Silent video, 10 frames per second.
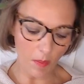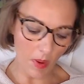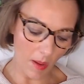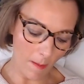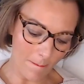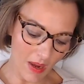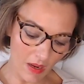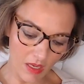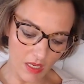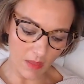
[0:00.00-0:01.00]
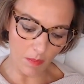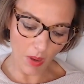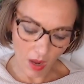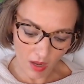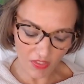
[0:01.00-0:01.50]
but my
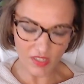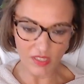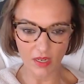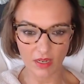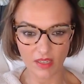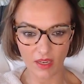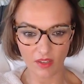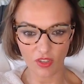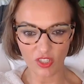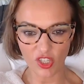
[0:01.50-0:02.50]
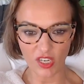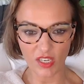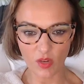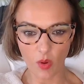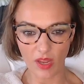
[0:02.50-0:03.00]
path into technology is
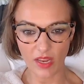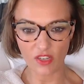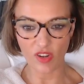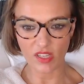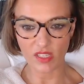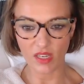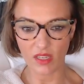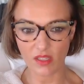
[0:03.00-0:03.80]
quite interesting.